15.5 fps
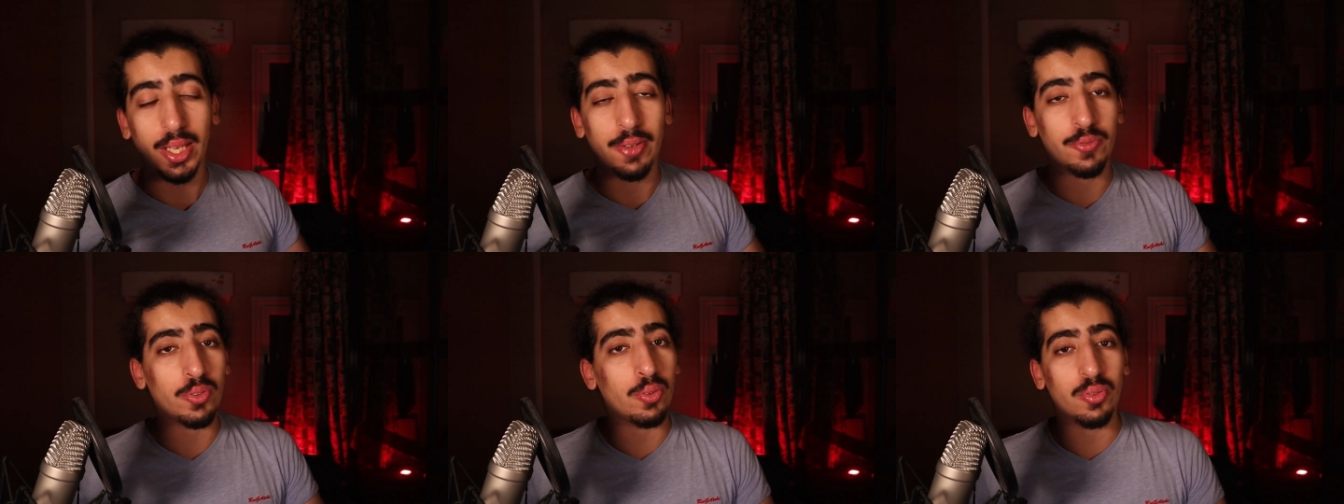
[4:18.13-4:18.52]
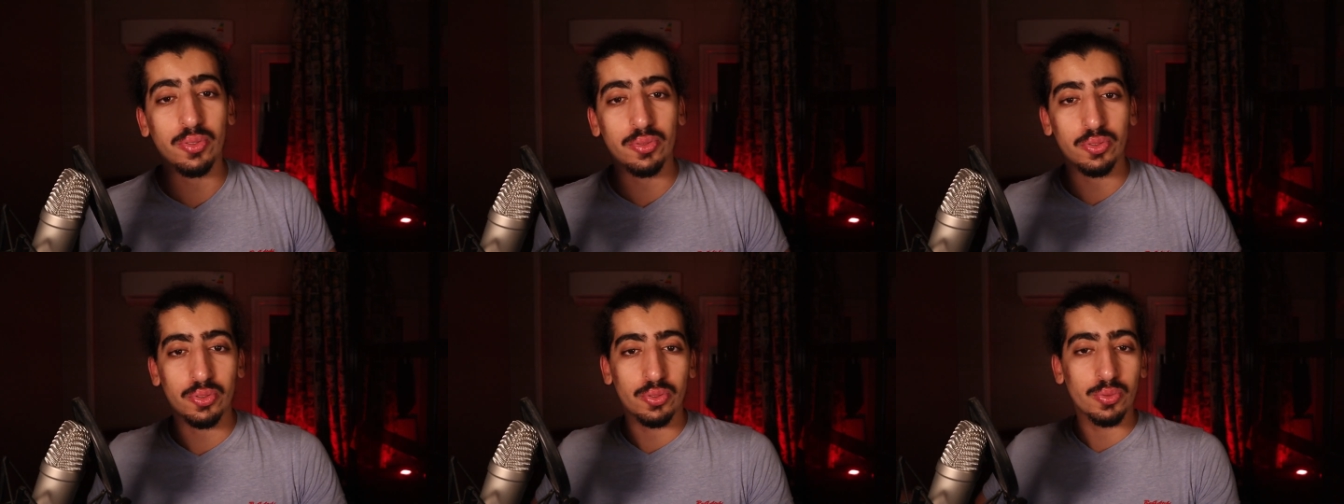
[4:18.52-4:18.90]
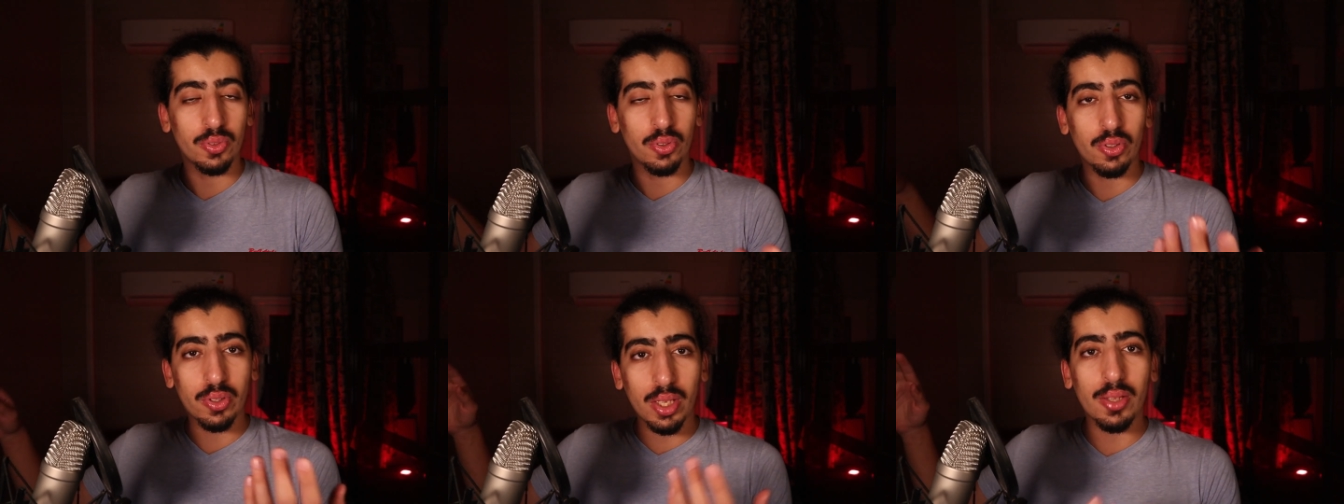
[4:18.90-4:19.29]
If you're
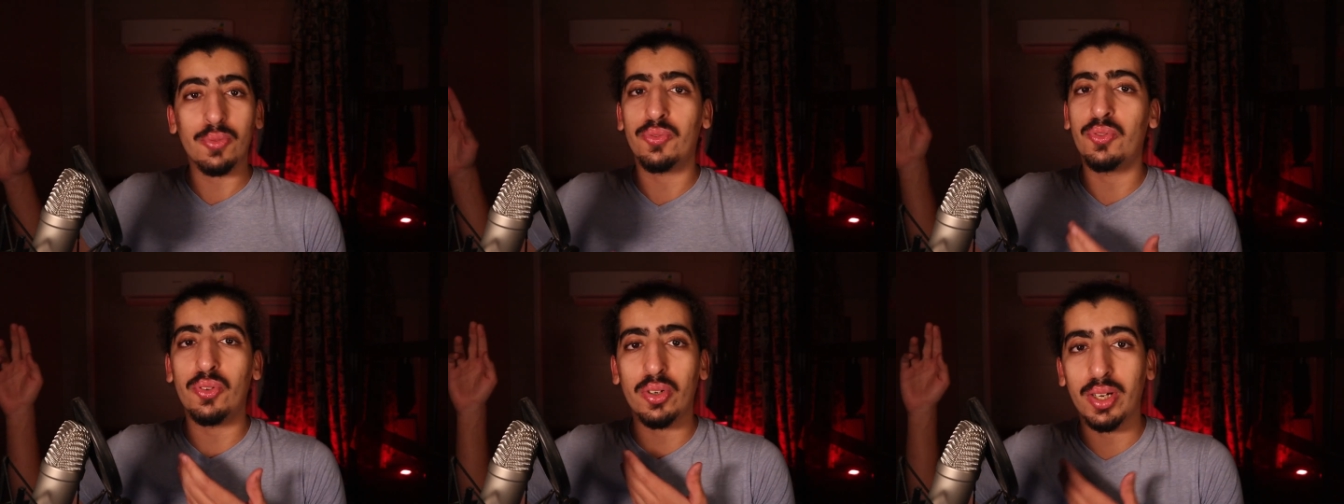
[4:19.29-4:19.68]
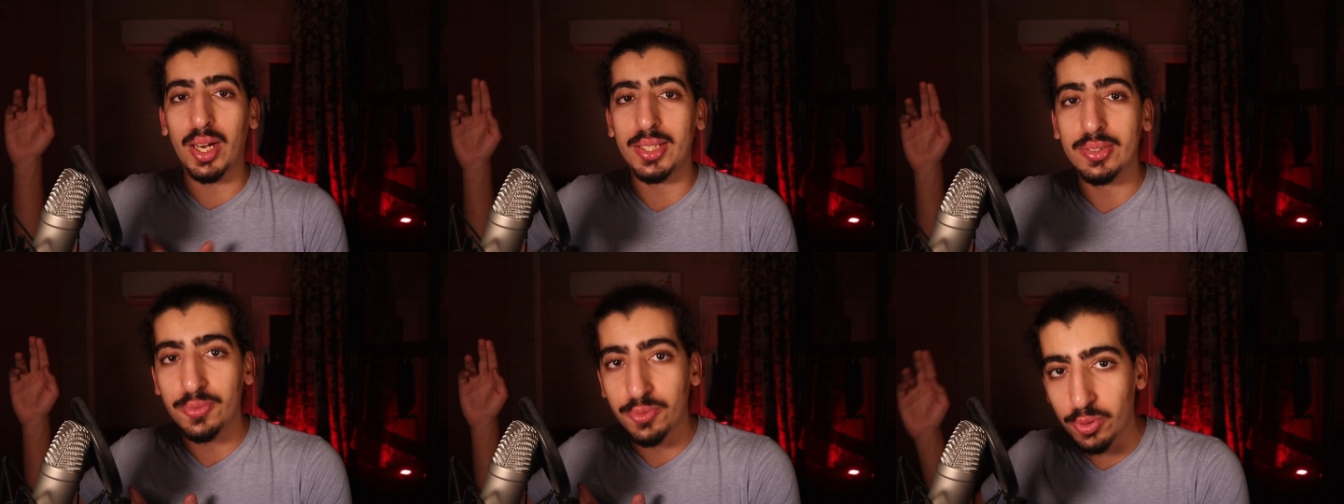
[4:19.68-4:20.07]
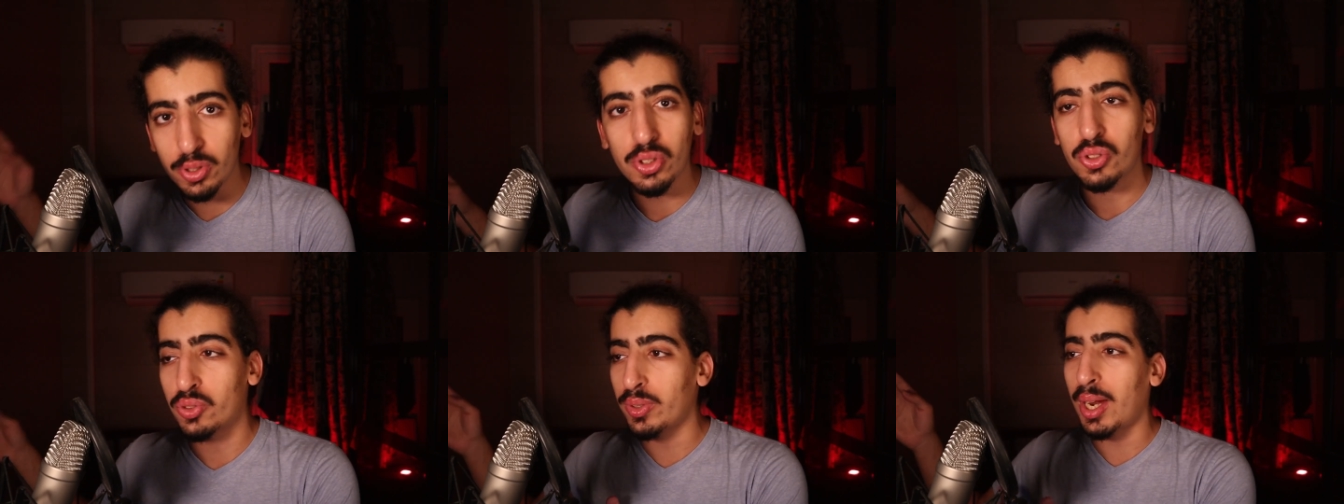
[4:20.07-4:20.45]
looking for a
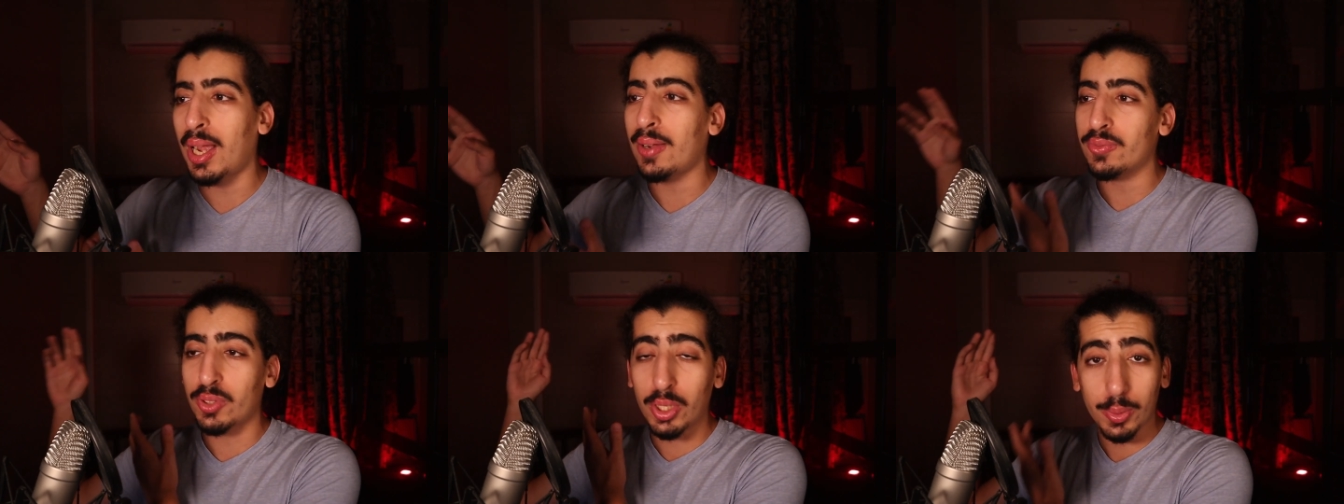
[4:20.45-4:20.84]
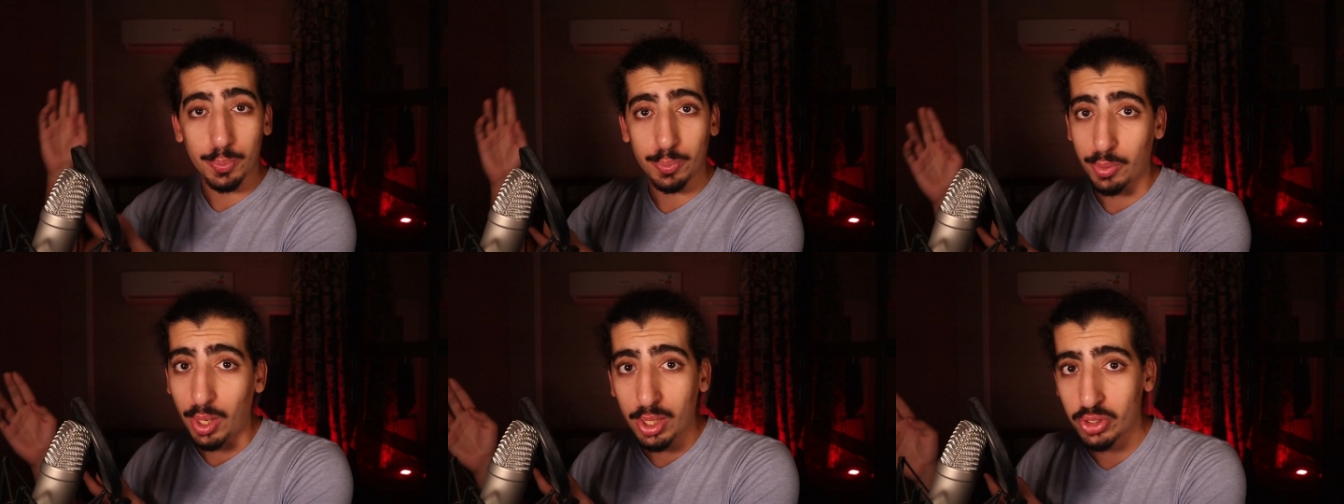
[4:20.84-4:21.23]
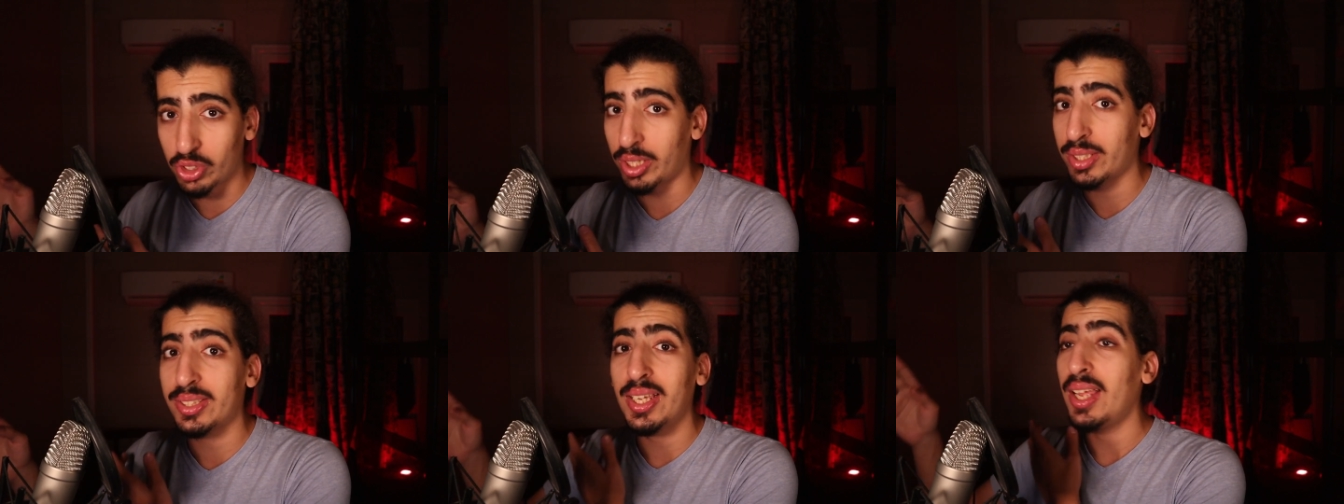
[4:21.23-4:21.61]
first draft on a
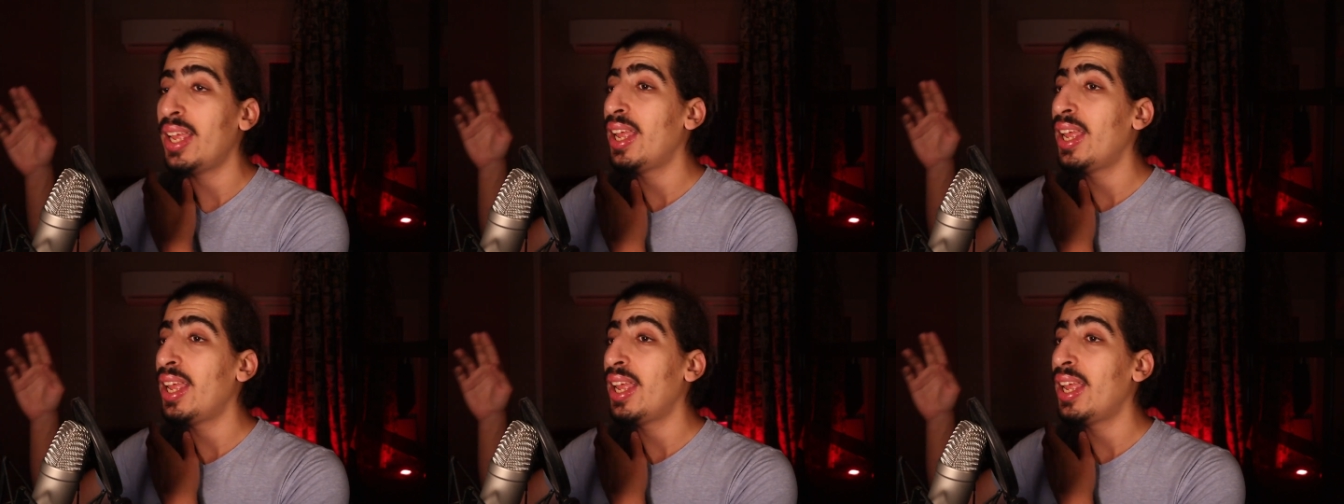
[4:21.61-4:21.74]
project